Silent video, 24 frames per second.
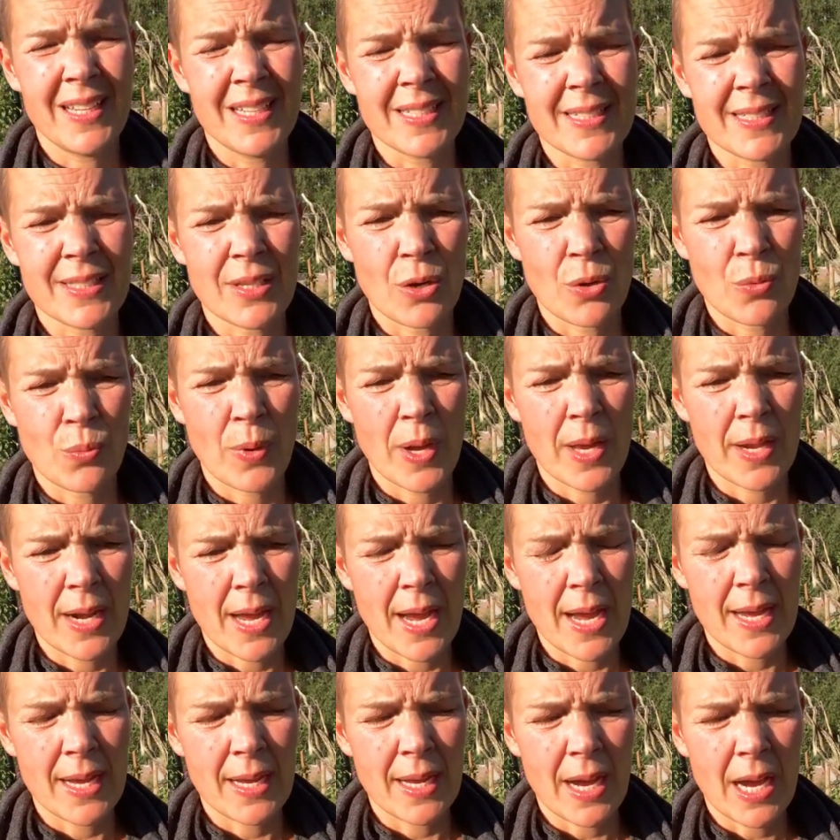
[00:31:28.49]
So when
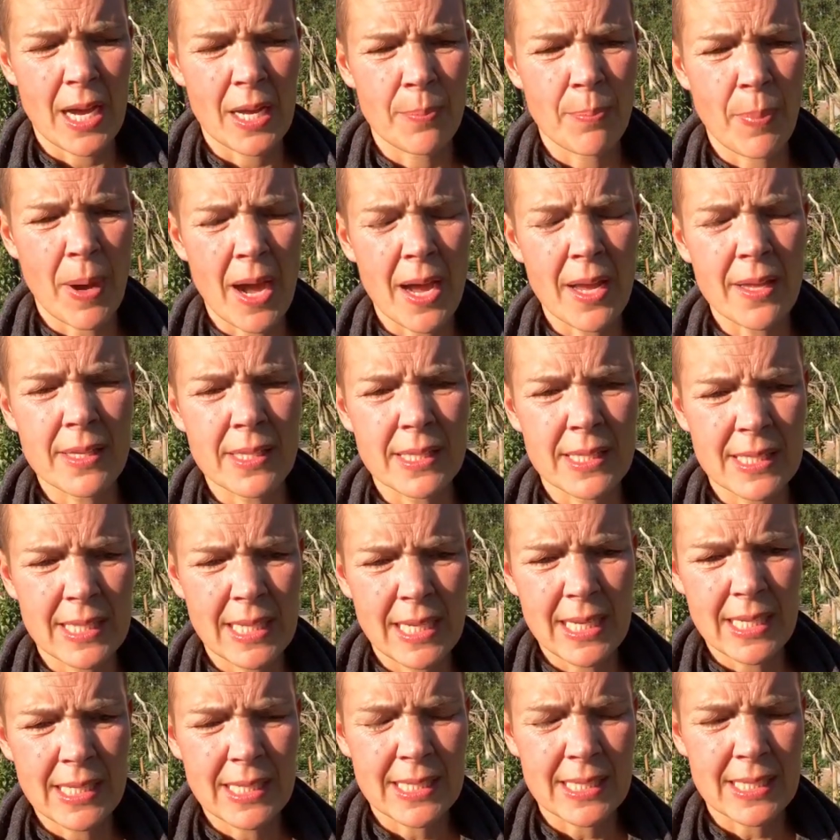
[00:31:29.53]
I buy the
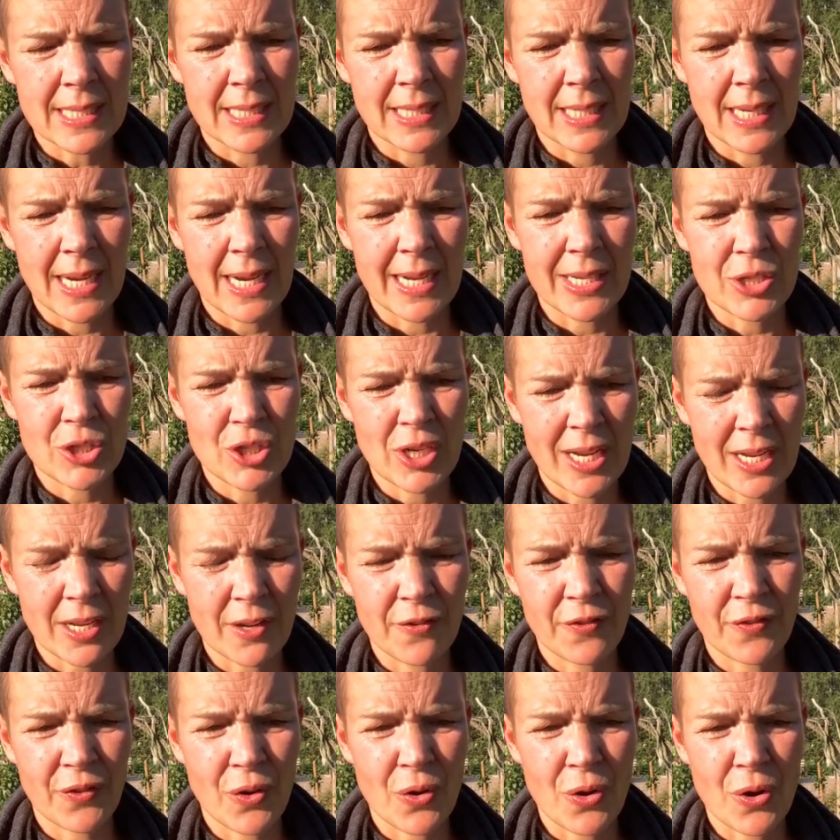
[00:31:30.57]
seeds, I check
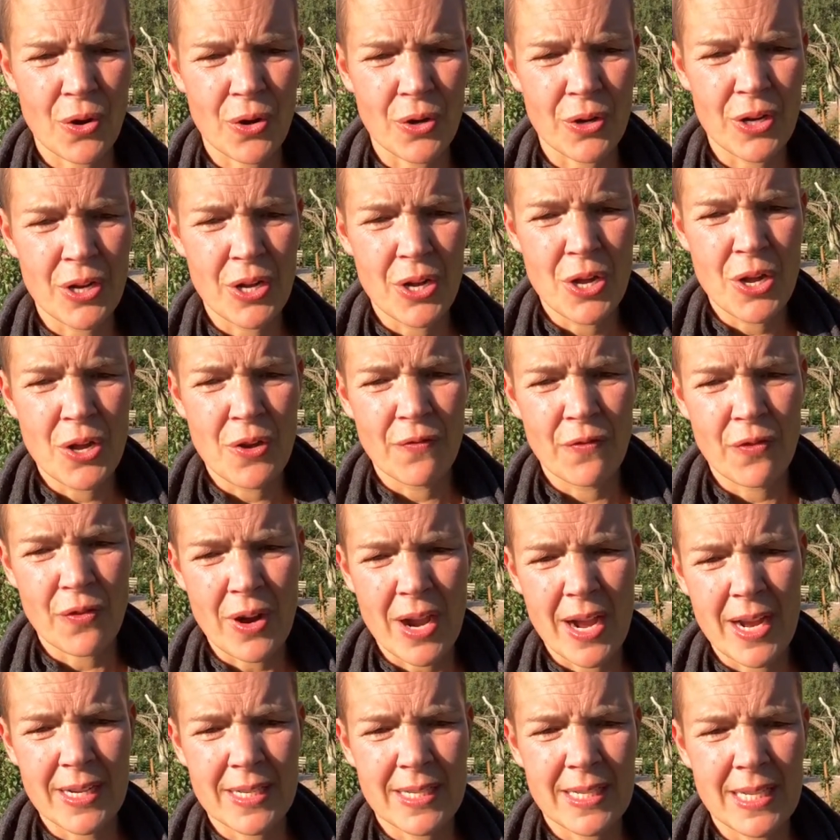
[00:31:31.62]
for
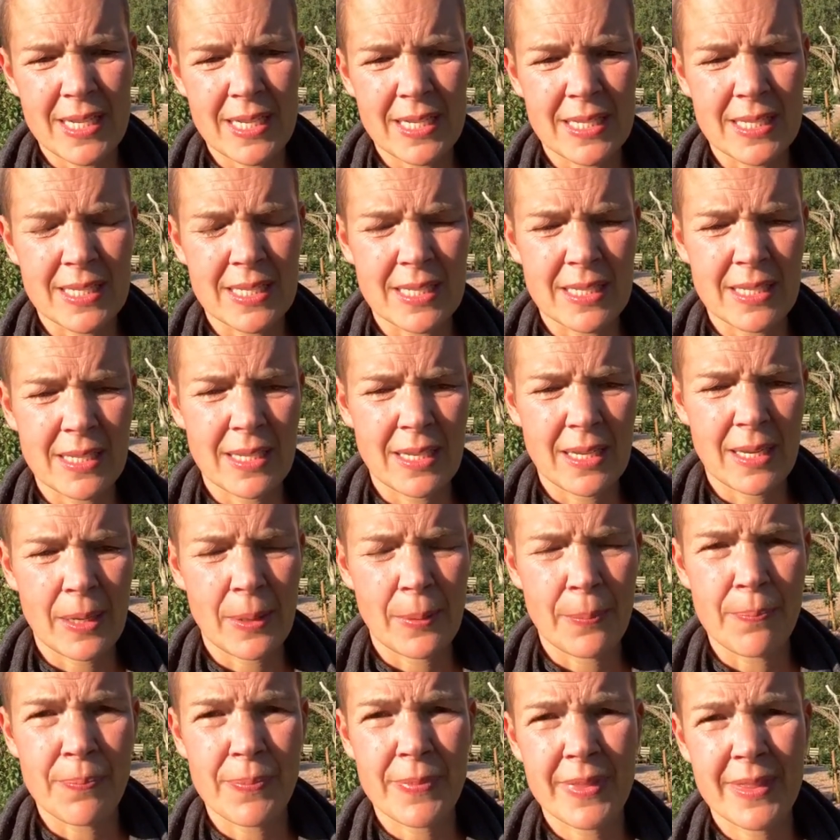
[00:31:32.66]
varieties
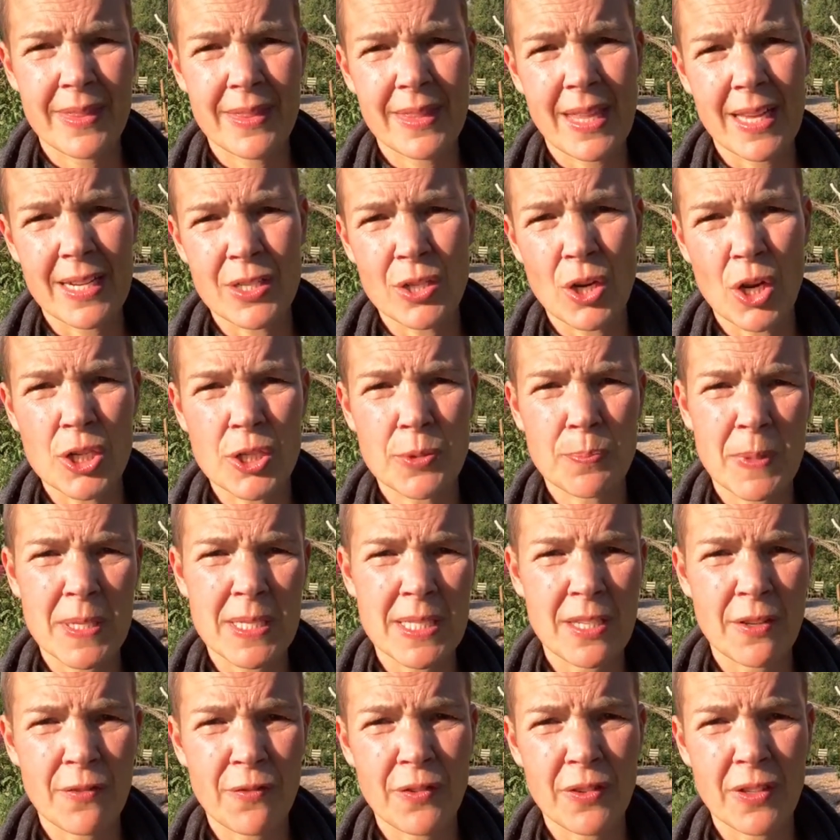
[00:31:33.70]
that not
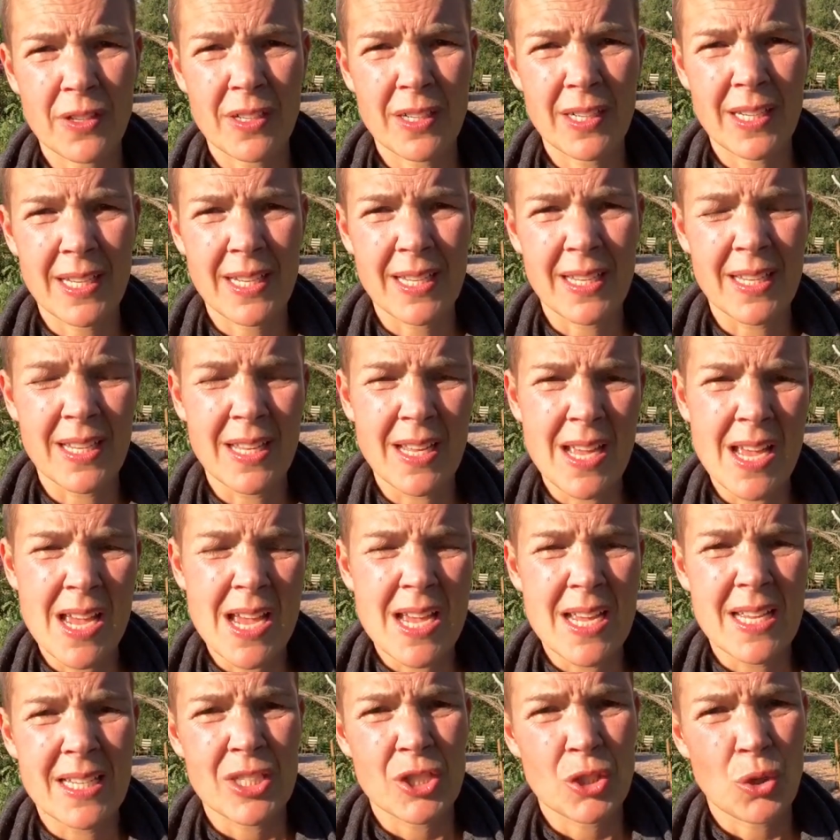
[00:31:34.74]
specifically
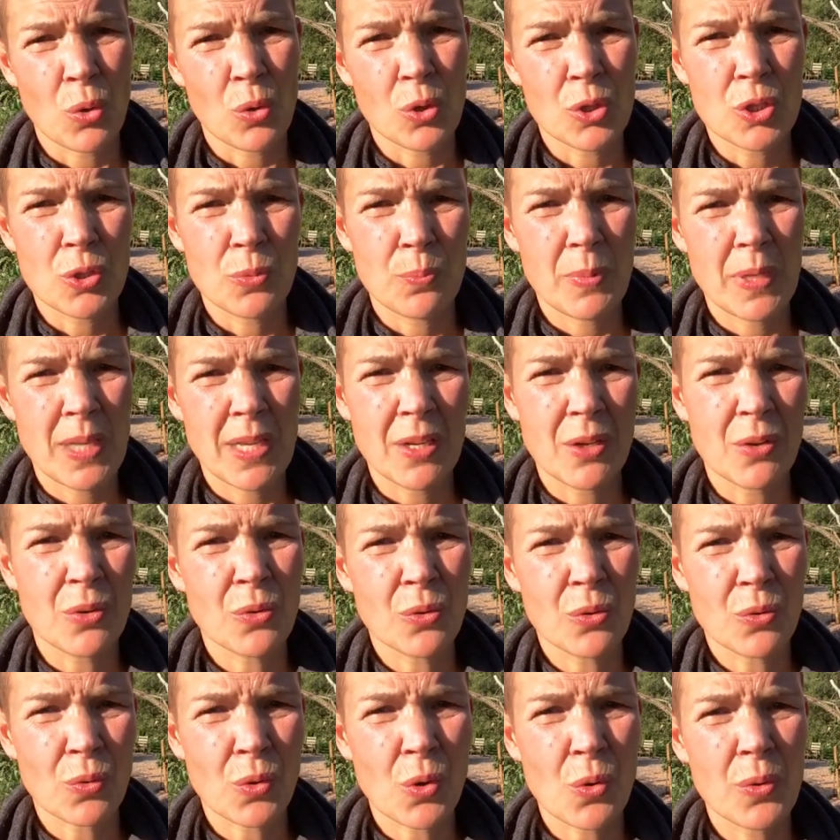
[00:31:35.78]
is told to be
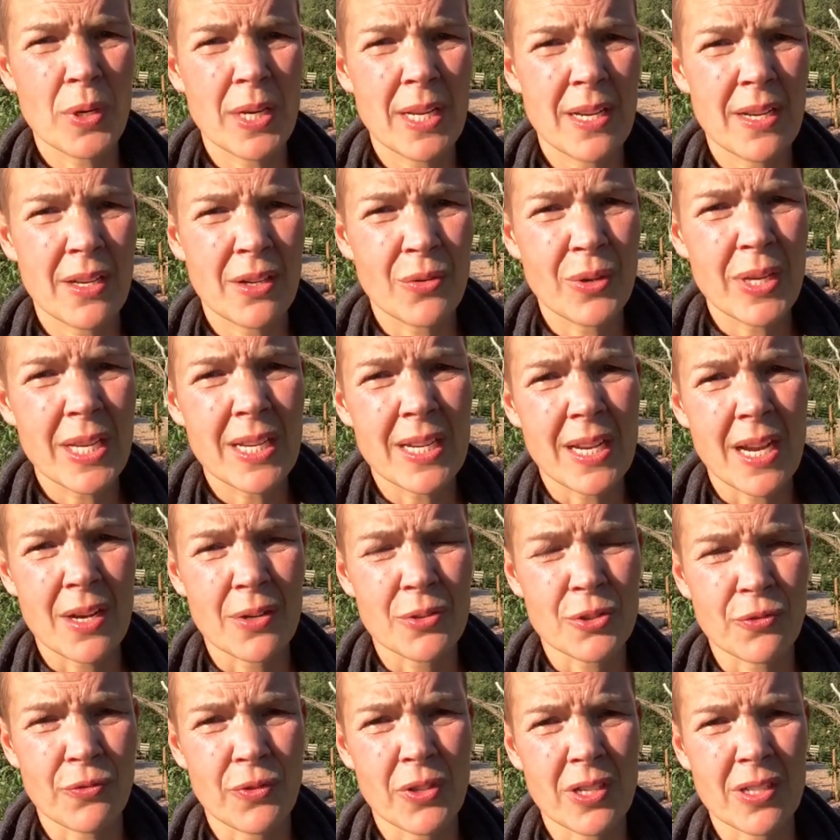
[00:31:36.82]
grown in a
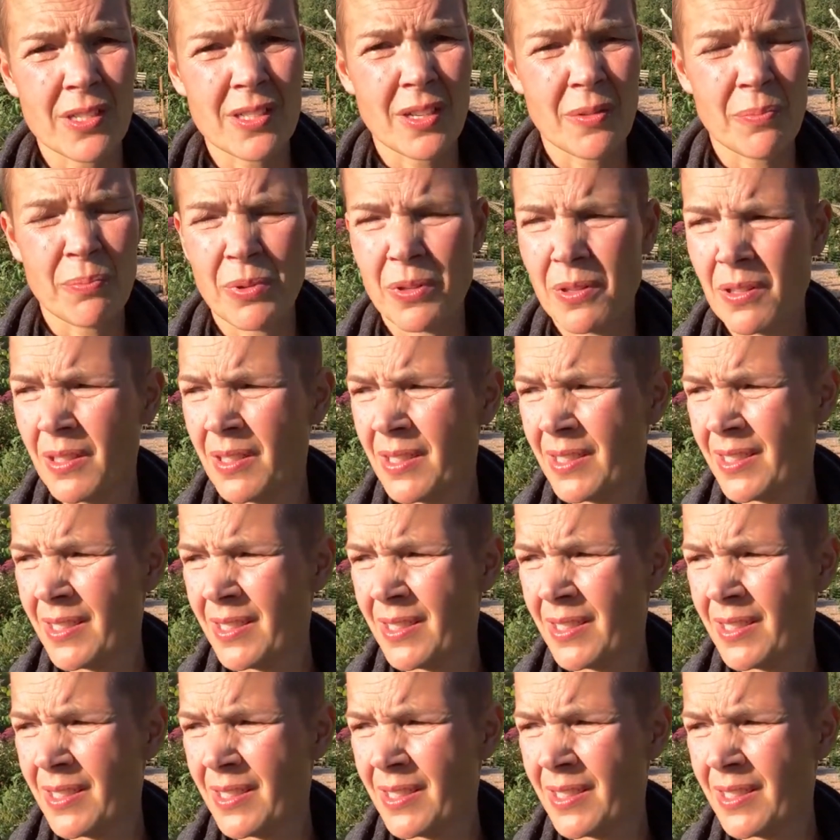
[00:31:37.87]
greenhouse, for example.